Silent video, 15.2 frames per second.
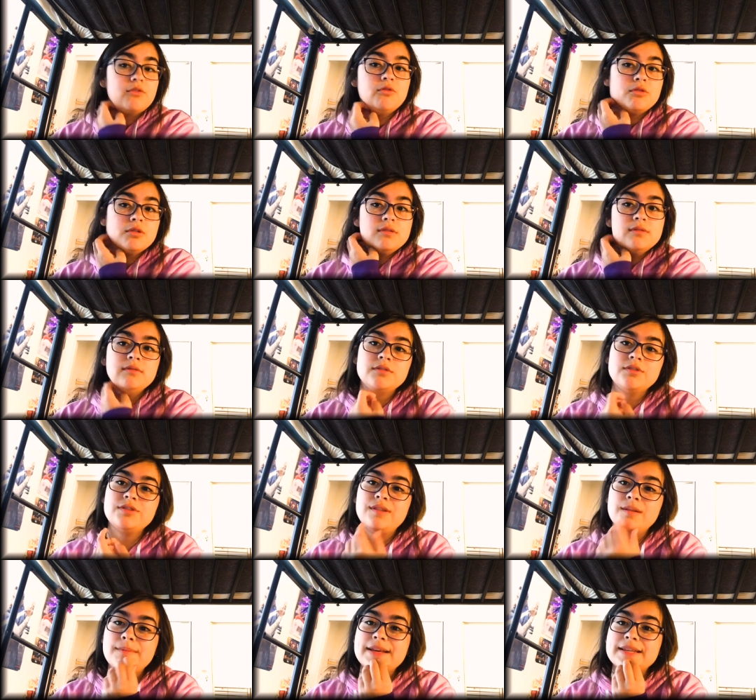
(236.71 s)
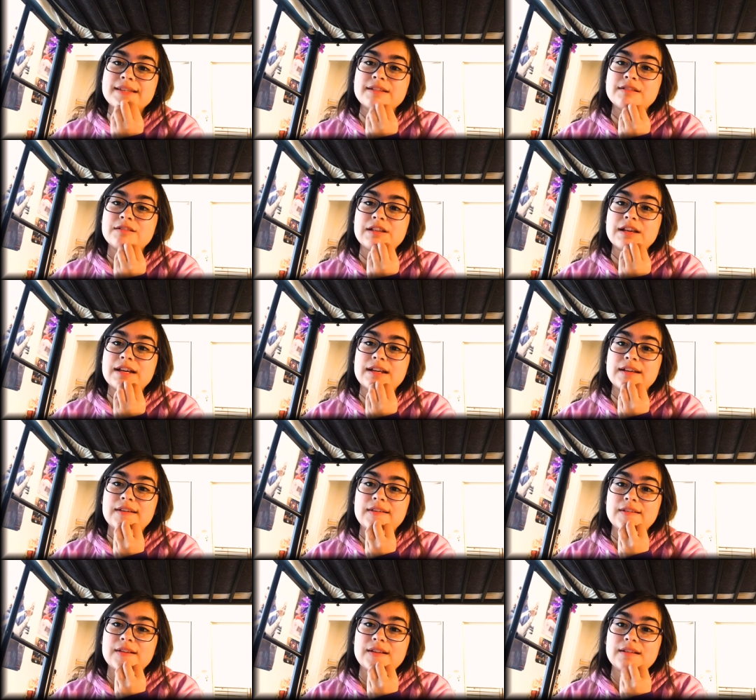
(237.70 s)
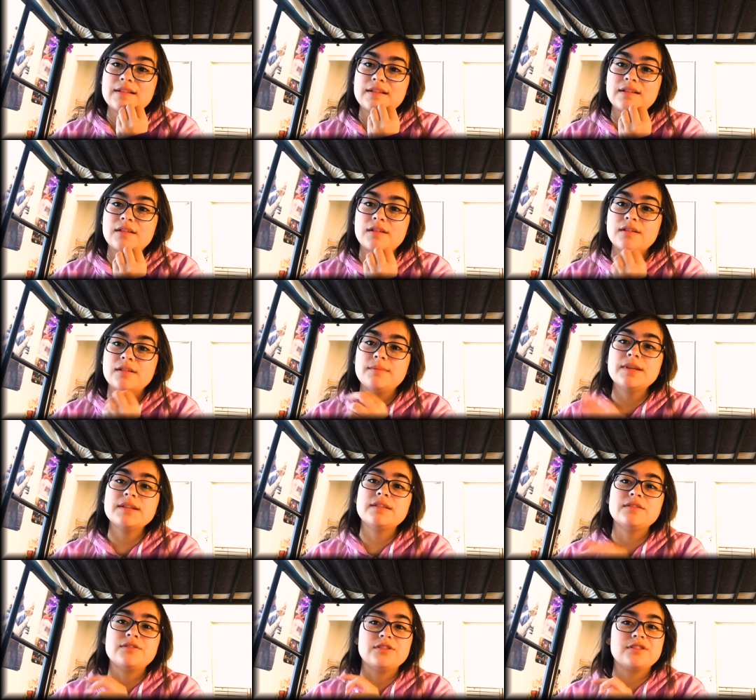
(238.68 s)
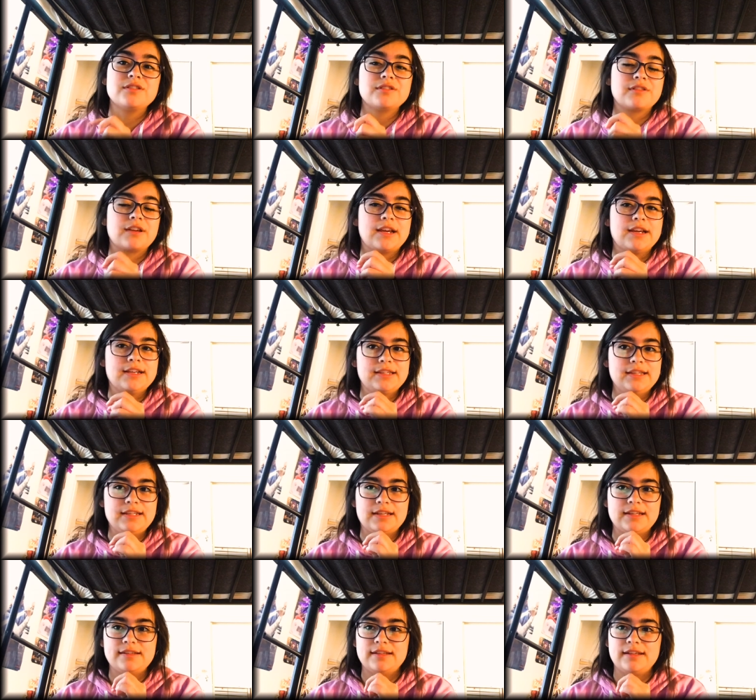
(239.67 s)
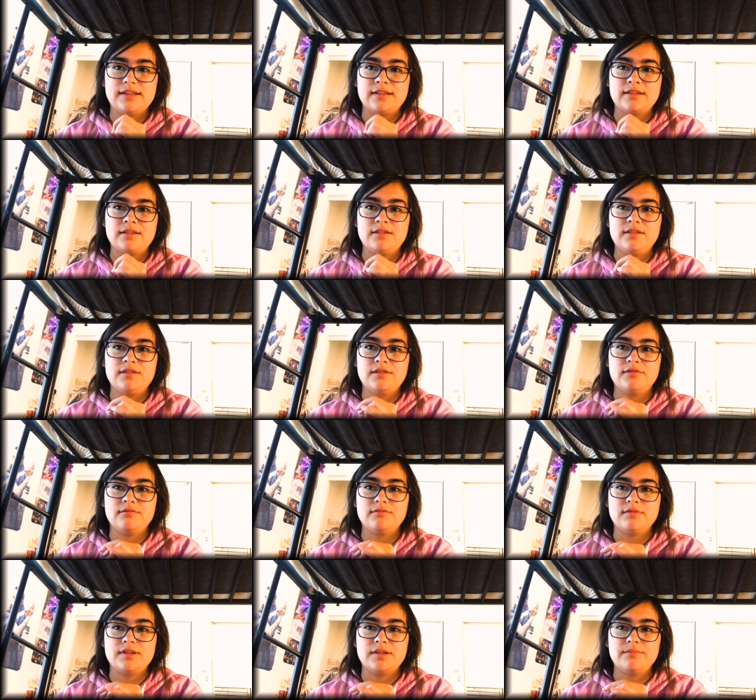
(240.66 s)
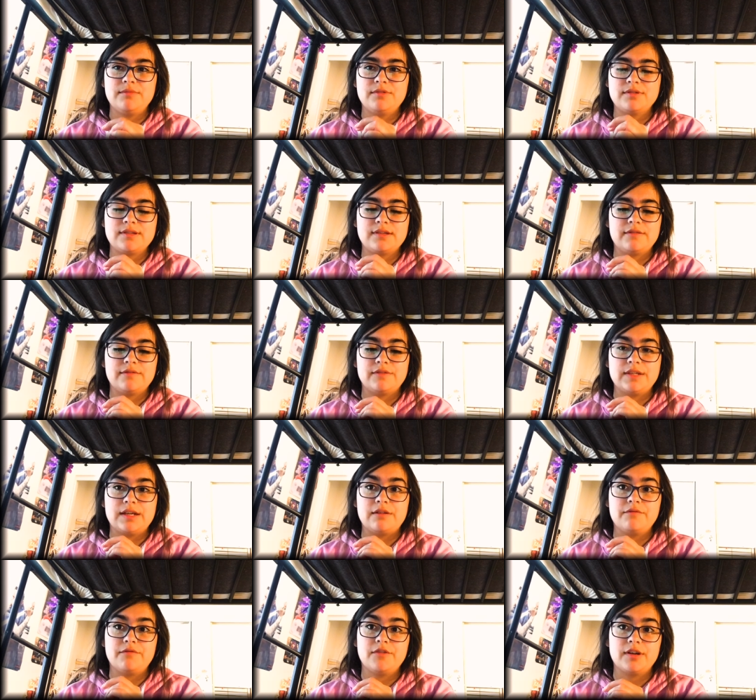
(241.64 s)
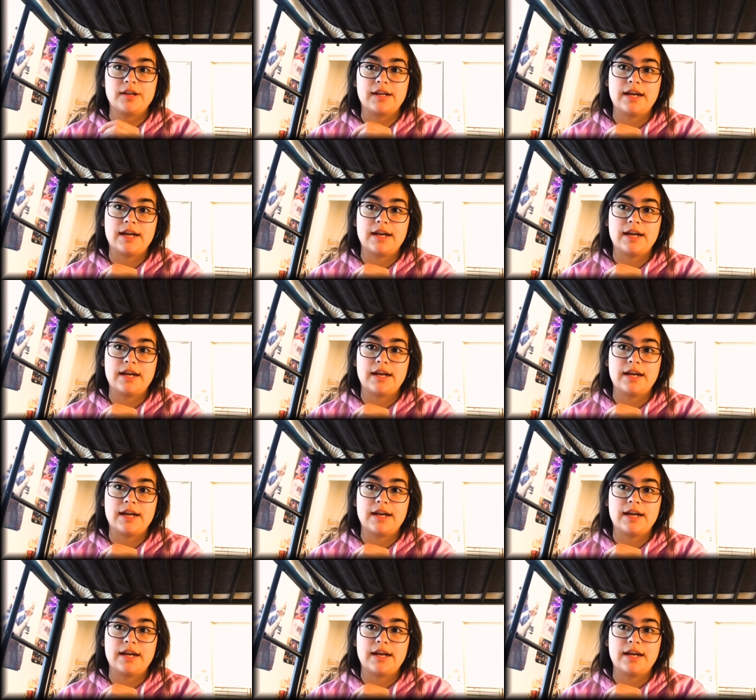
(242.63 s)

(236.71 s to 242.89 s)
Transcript: or the message that the message is okay at the end, like don't dumb yourself down for a